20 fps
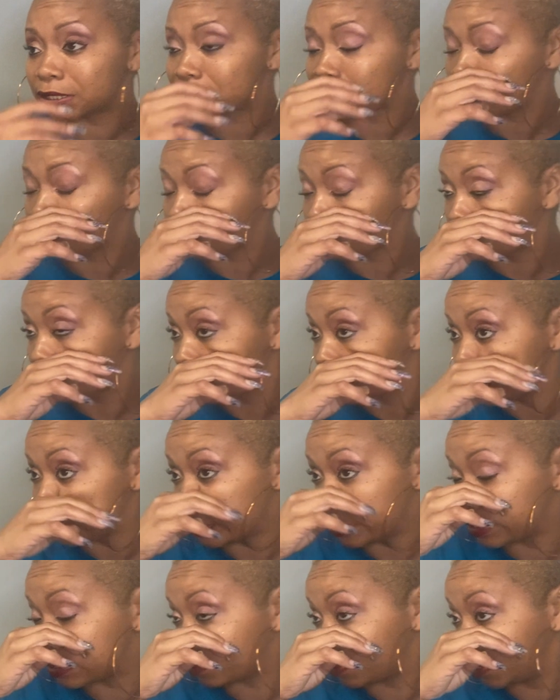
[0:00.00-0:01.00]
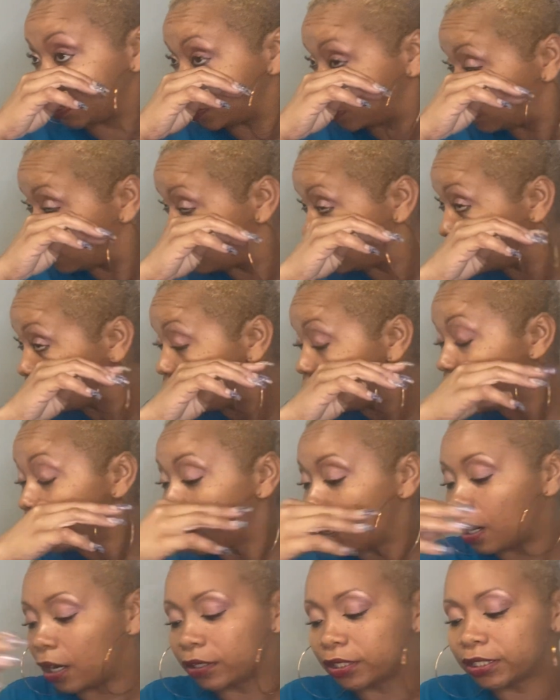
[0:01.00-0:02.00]
stuff or a husband and
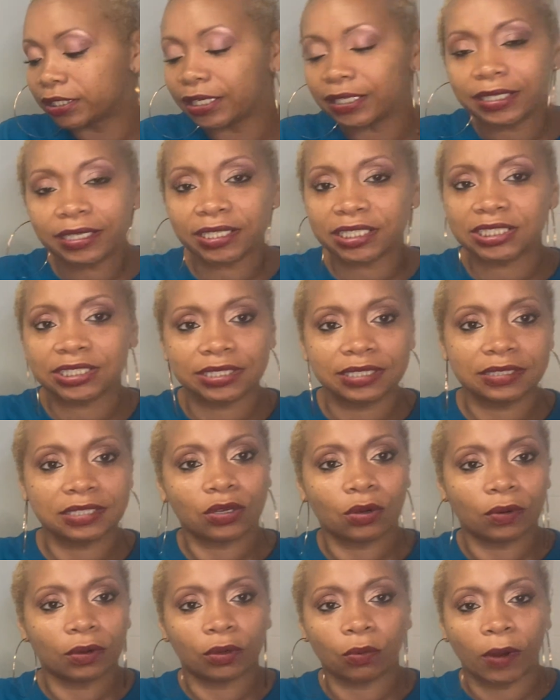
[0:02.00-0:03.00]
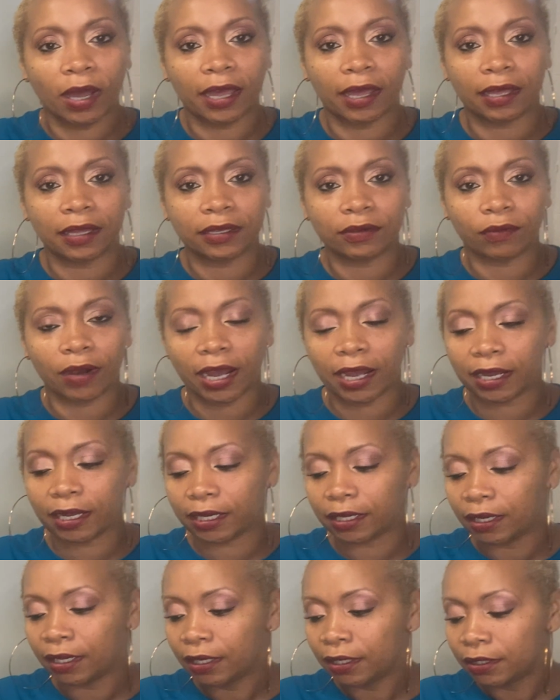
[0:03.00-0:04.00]
all of, none of that shit is going away,
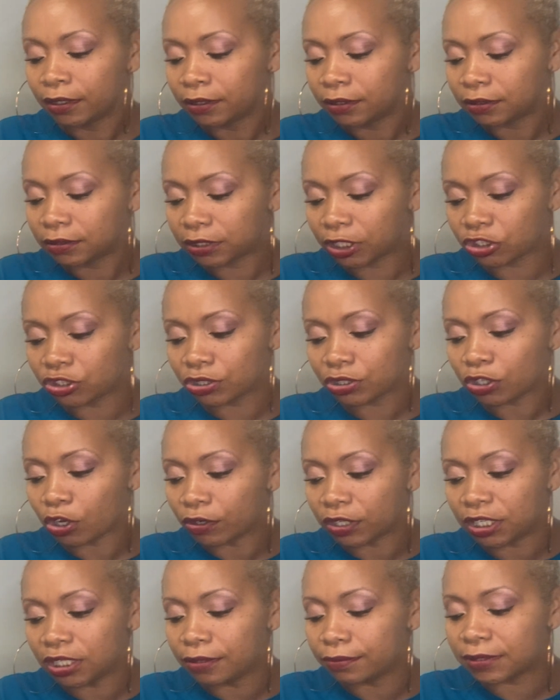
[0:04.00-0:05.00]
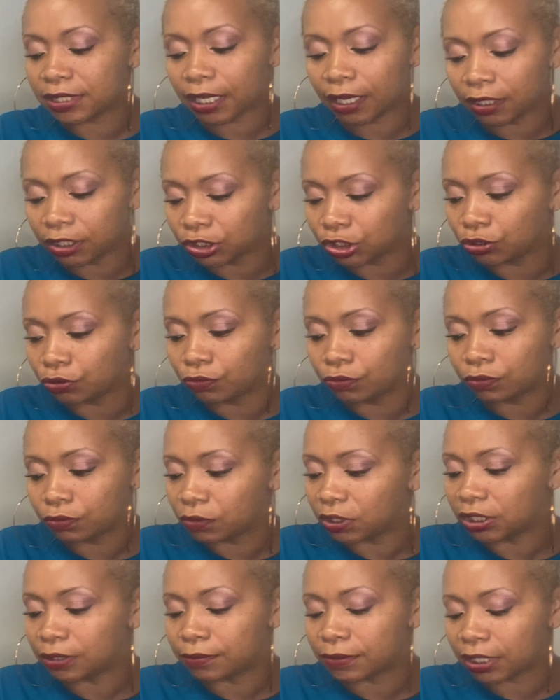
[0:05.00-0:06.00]
right? They're just going to keep telling you,
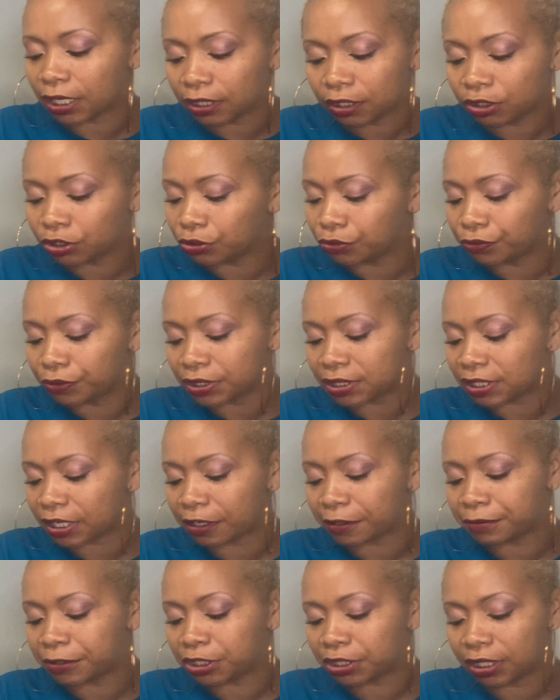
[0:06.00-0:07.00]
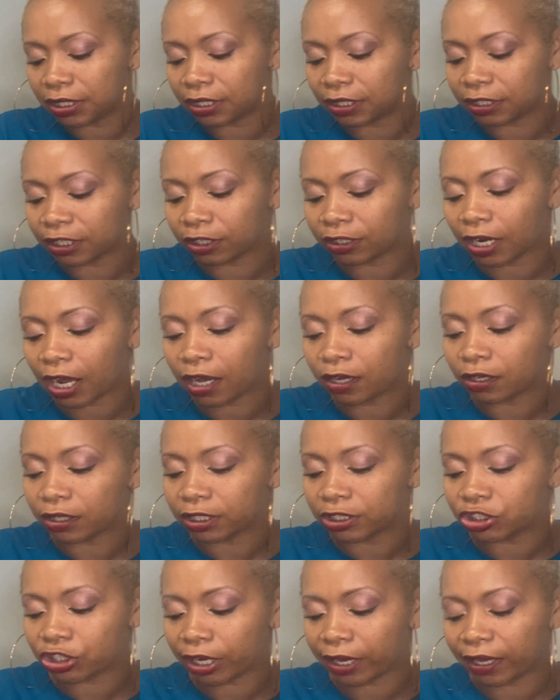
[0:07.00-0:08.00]
keep telling you the same shit and they're not
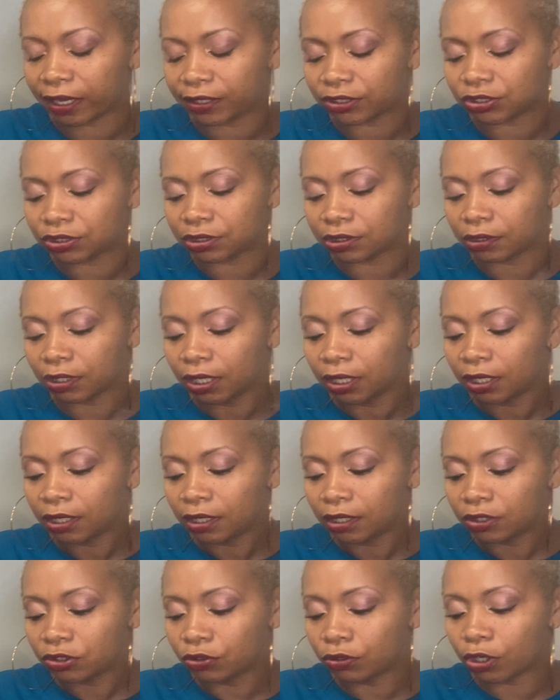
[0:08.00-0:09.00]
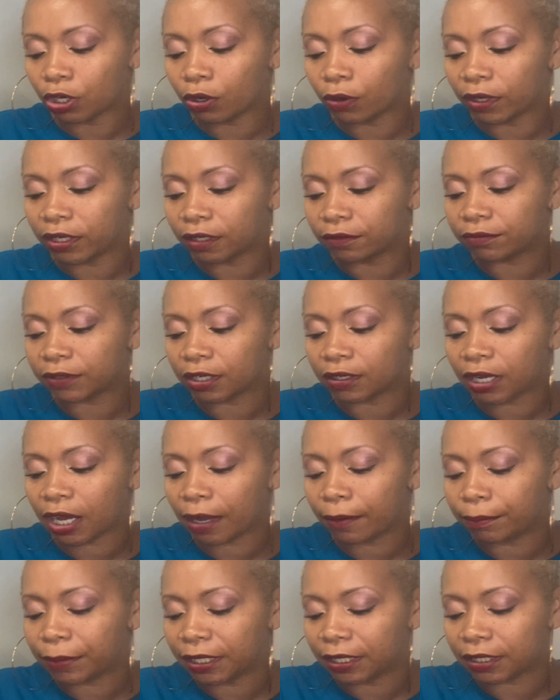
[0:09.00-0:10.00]
going to change. You know, and if they're
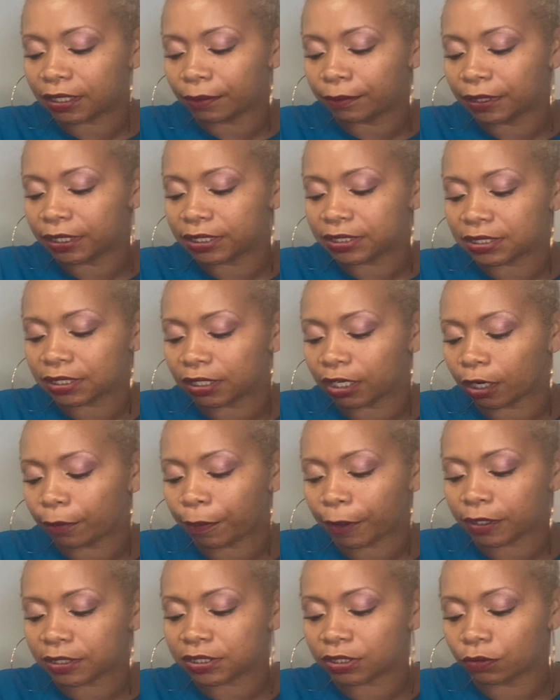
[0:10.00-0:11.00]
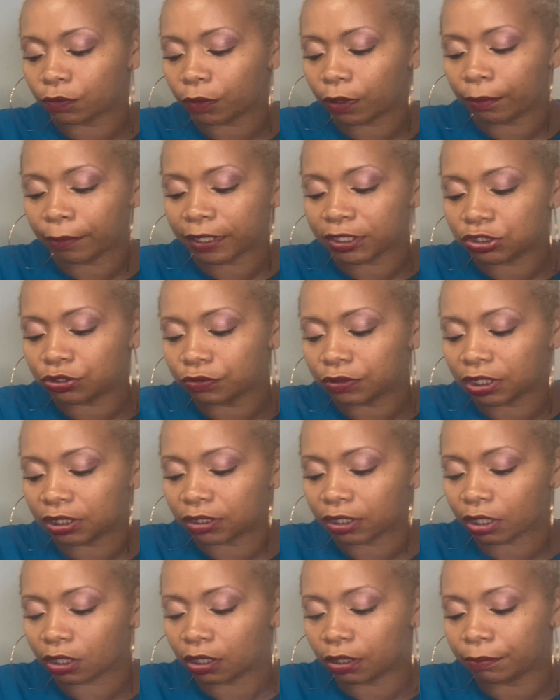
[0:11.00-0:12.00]
not being committed to their person, what makes you think
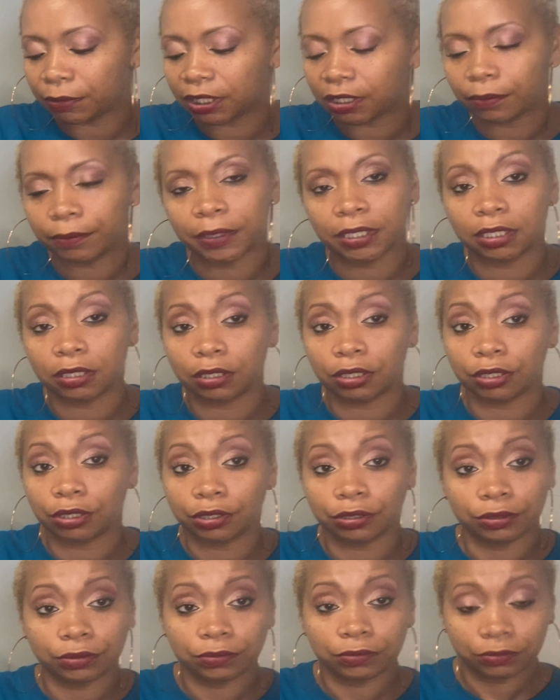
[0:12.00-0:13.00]
they're going to be committed to you?